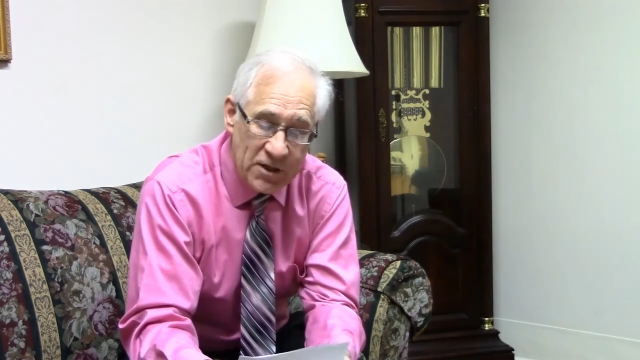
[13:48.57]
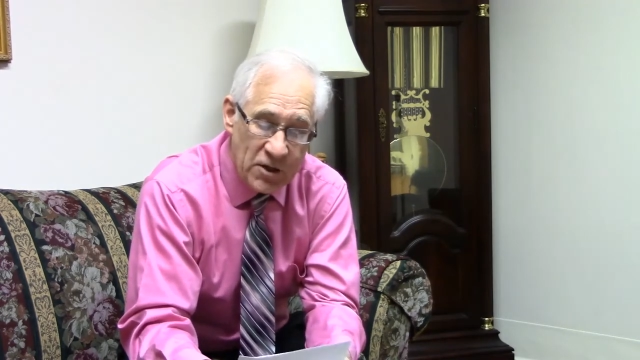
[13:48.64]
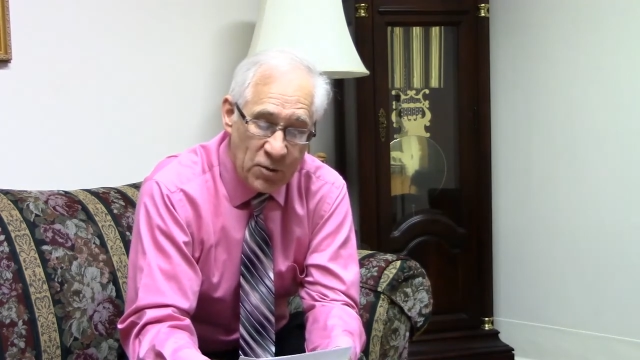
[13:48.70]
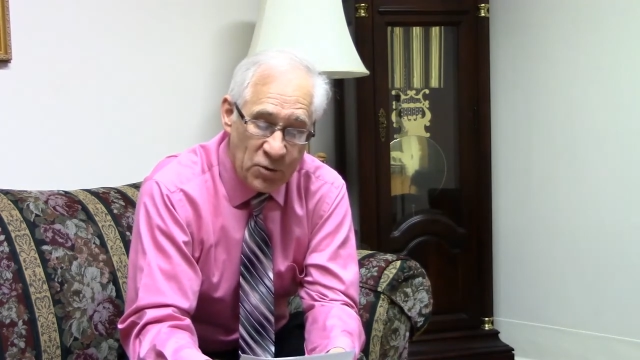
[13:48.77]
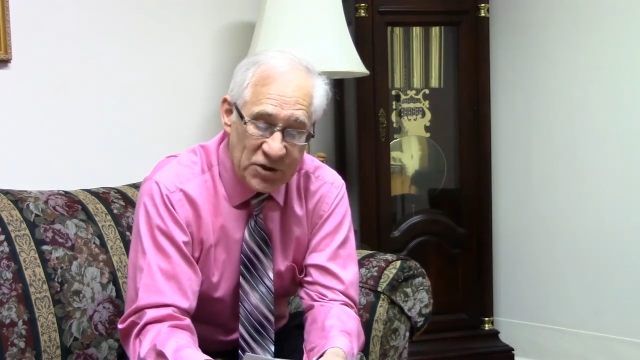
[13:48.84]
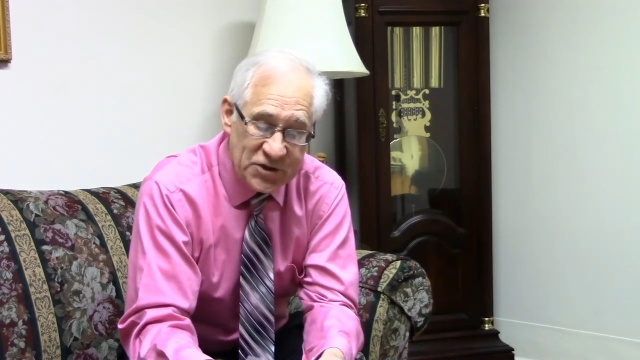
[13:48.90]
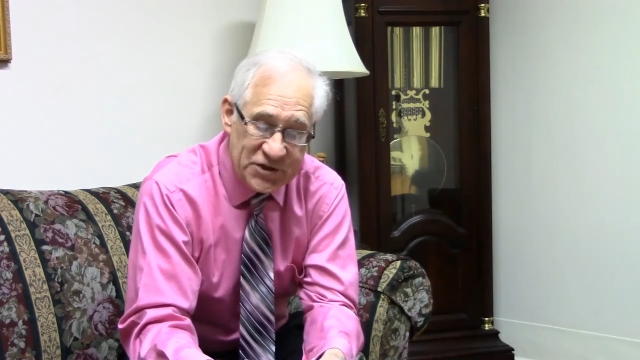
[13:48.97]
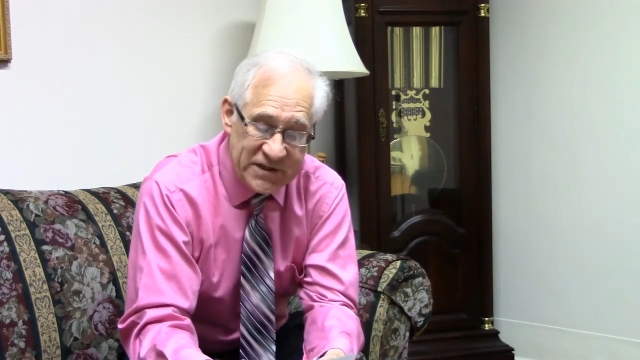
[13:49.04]

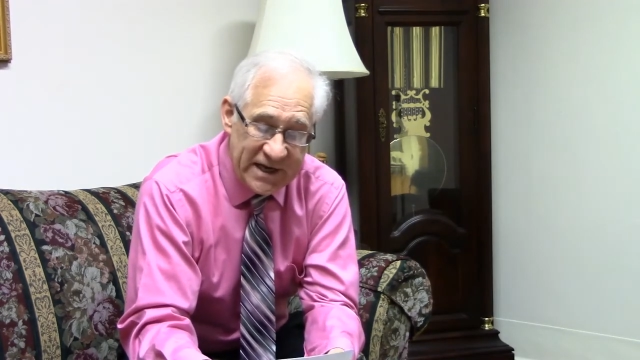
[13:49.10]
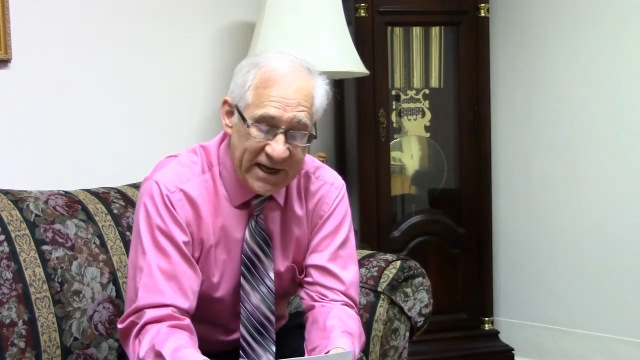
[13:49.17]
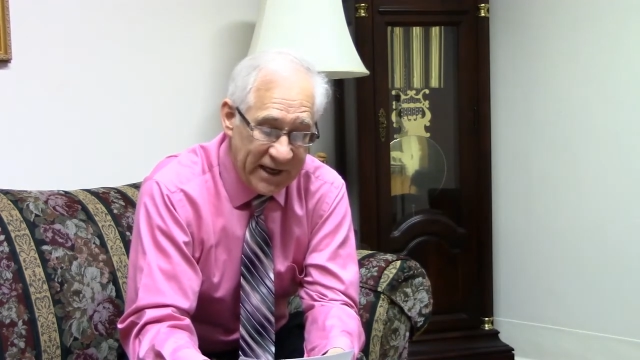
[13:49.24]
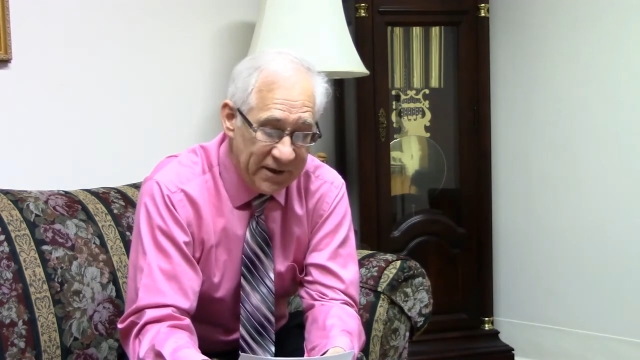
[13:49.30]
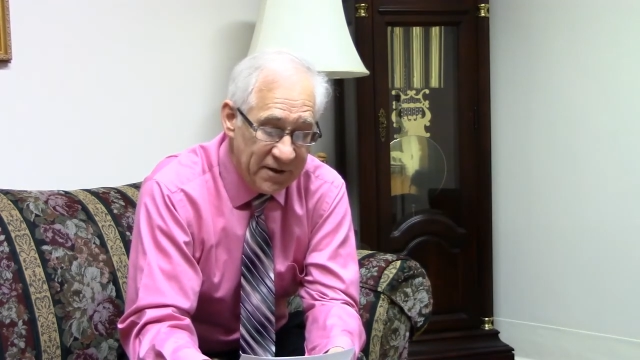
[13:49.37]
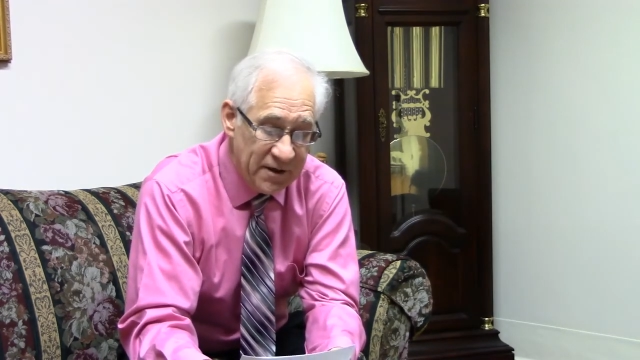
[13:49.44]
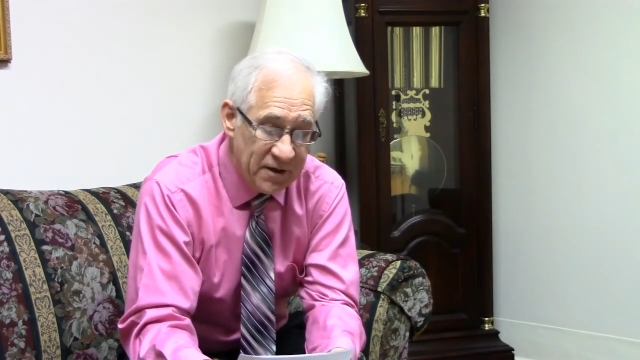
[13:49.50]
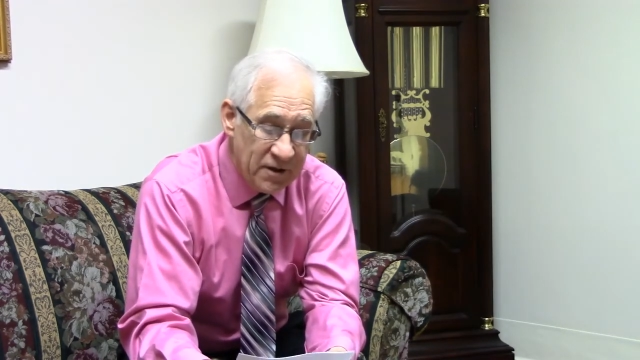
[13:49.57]
which
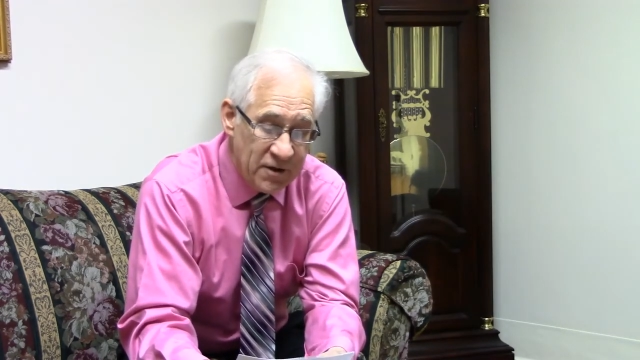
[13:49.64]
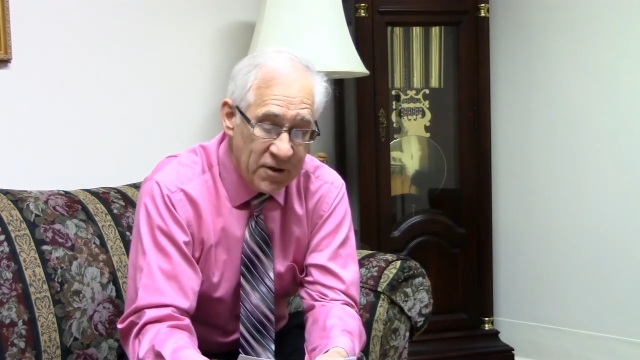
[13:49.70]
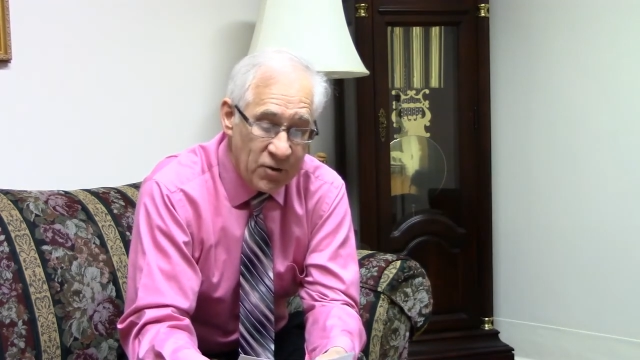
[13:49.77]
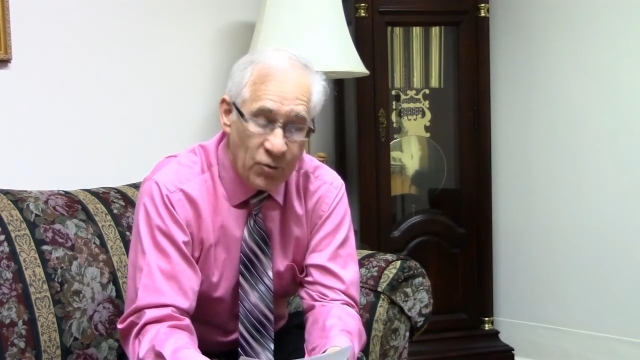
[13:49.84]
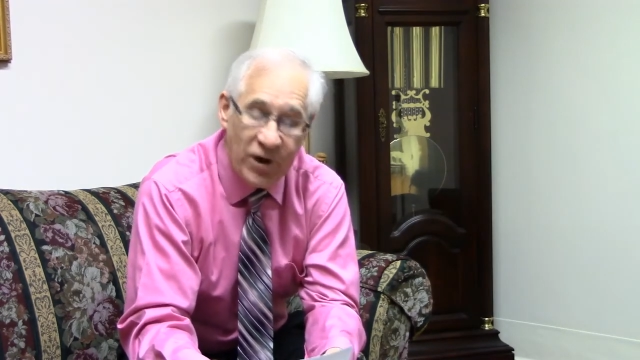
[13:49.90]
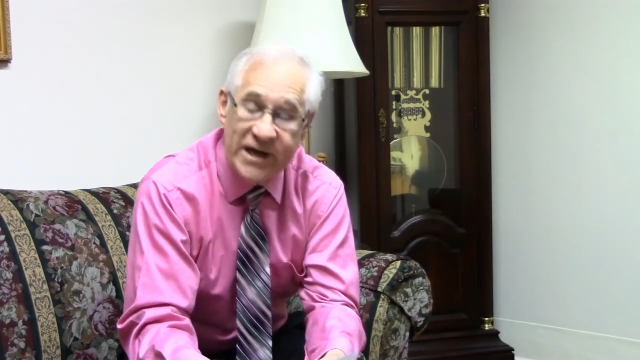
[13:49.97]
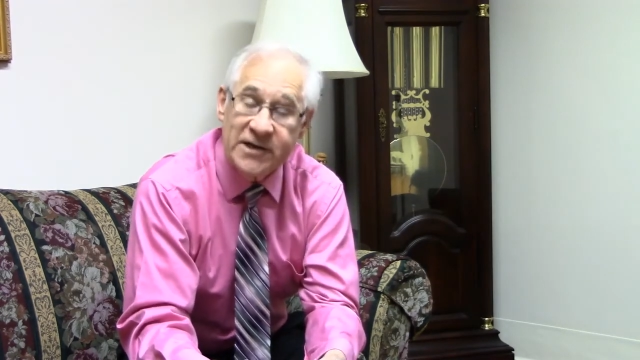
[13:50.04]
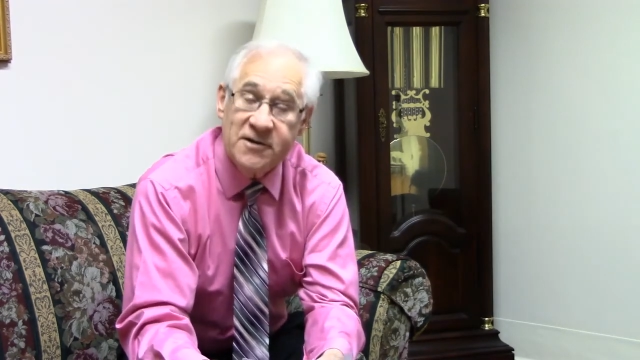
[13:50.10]
said,
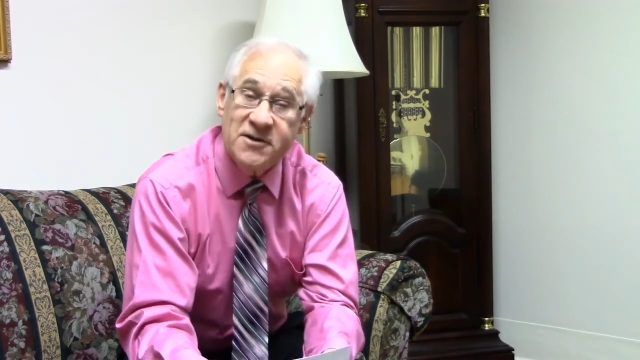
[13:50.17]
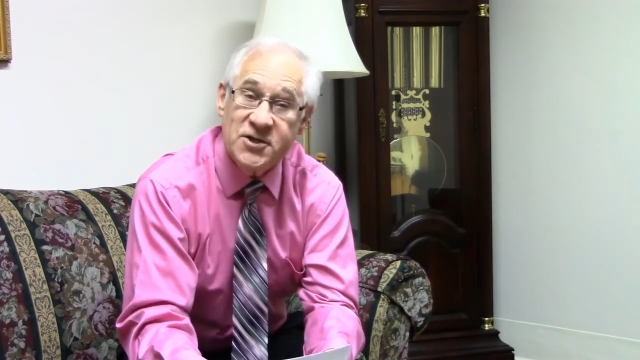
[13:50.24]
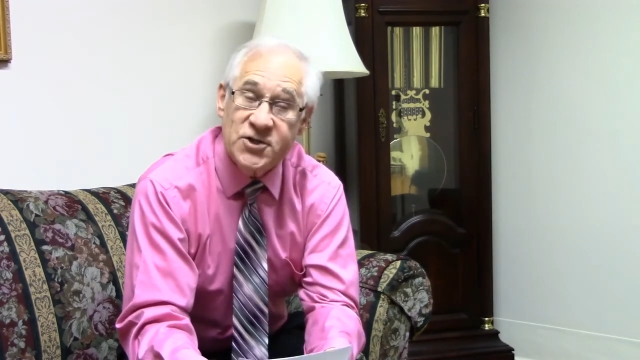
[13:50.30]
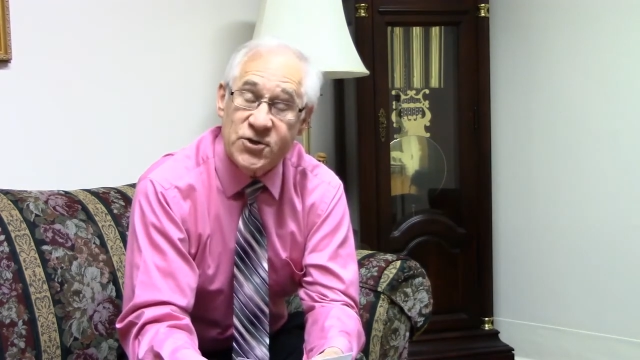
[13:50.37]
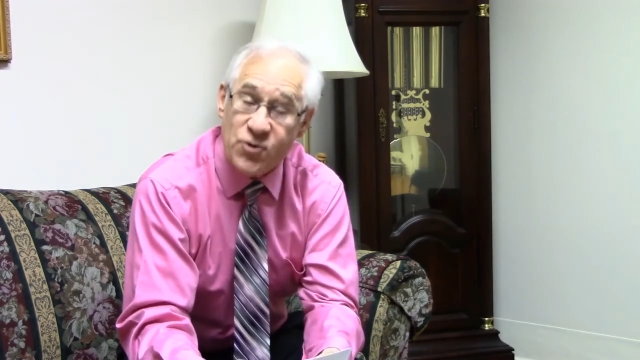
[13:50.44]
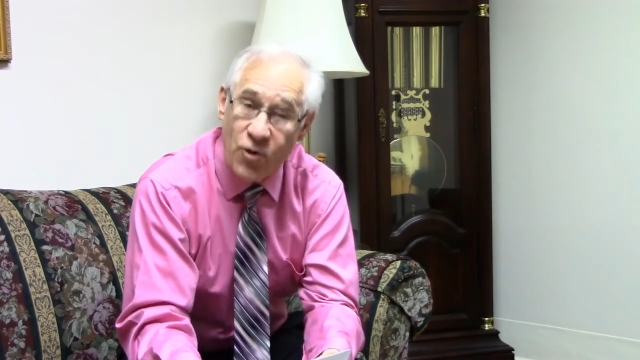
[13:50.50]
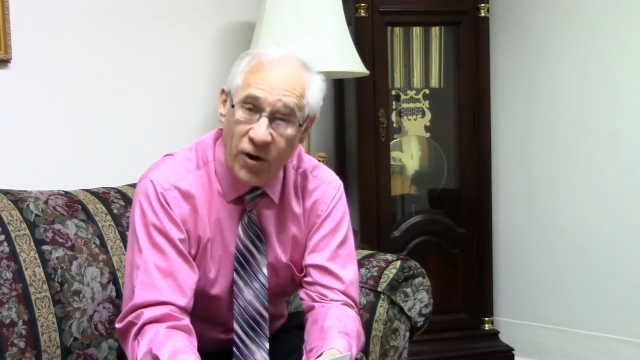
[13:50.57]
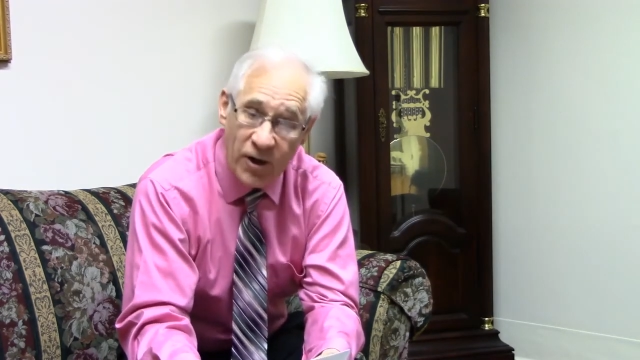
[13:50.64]
'Write on a
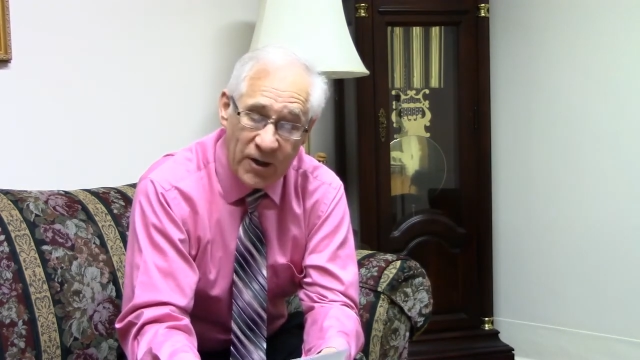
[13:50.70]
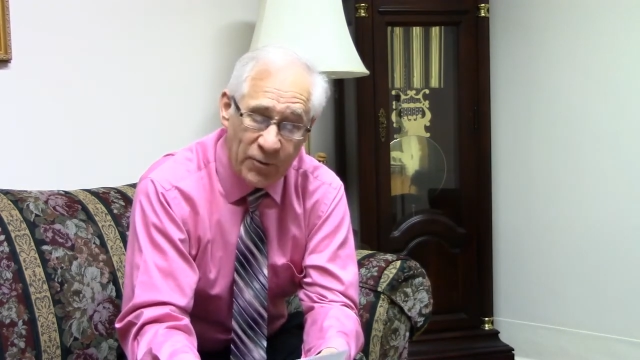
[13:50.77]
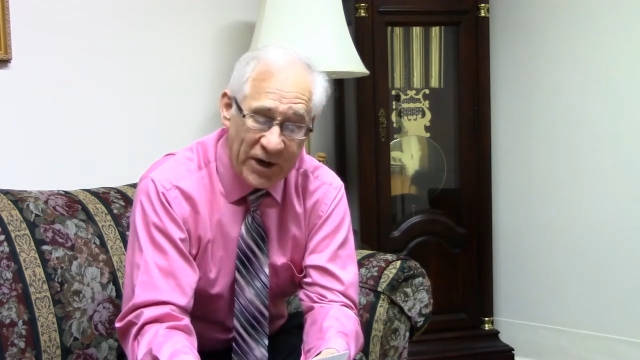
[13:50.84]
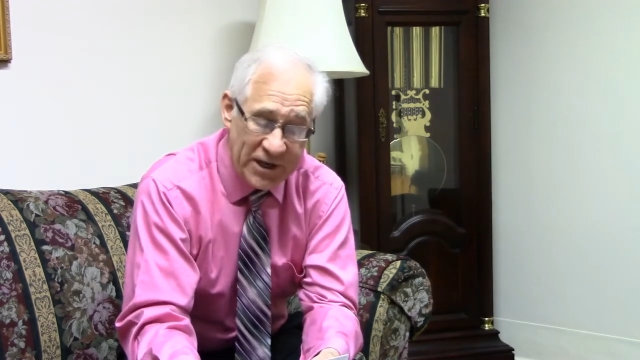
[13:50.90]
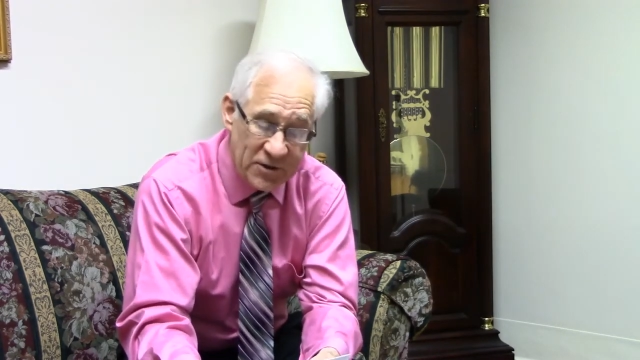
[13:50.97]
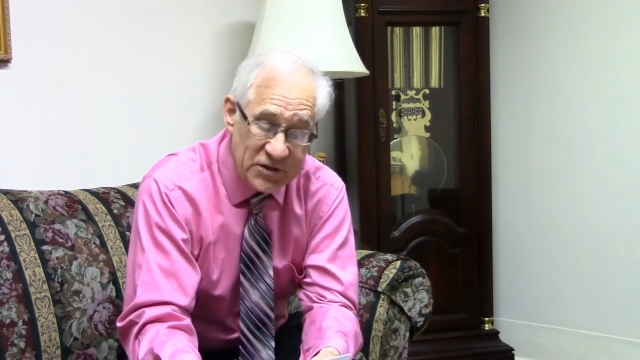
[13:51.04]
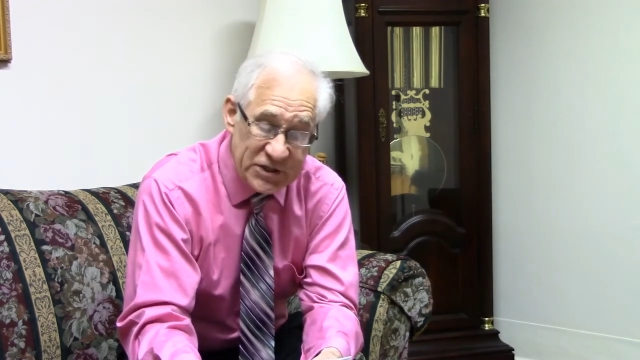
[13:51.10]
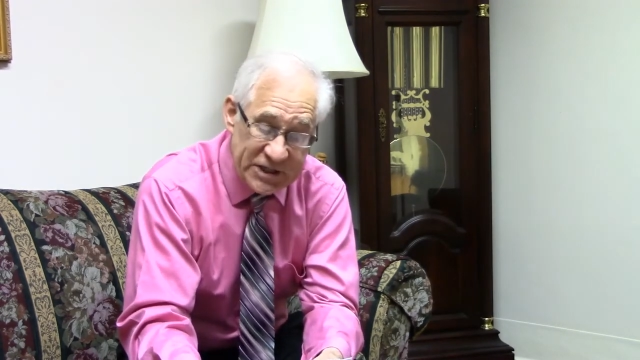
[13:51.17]
scroll what
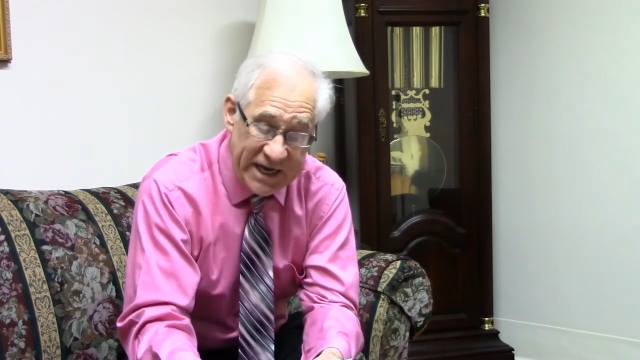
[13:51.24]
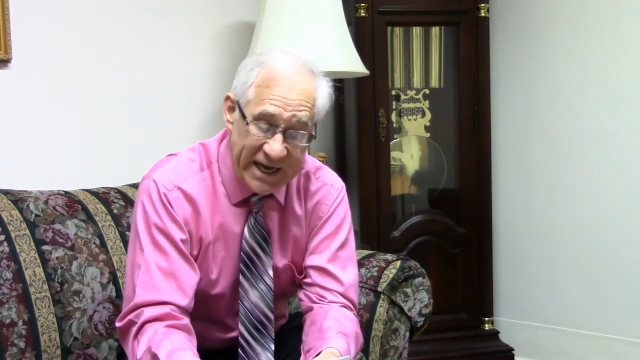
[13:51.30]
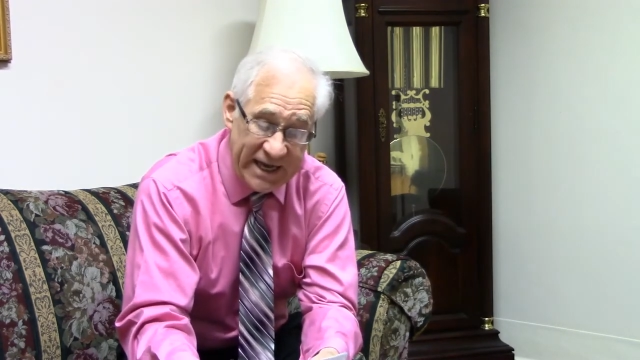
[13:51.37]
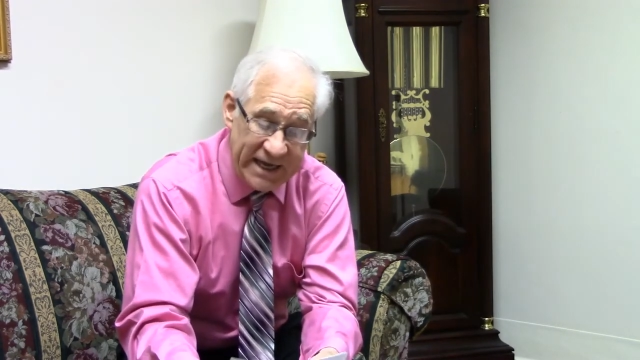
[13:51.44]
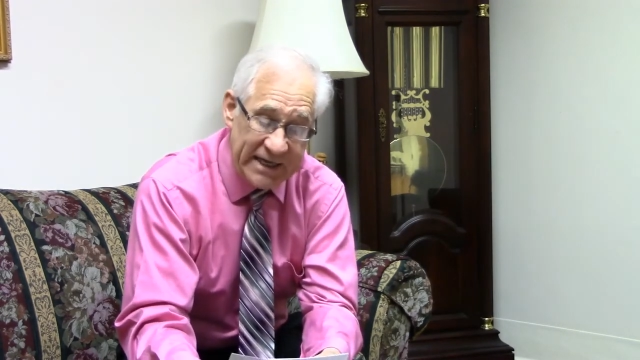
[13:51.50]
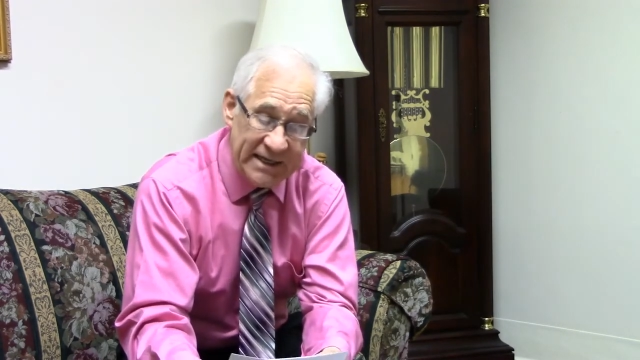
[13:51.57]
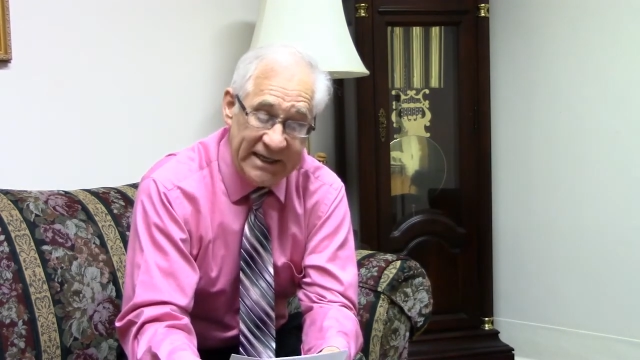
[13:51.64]
you see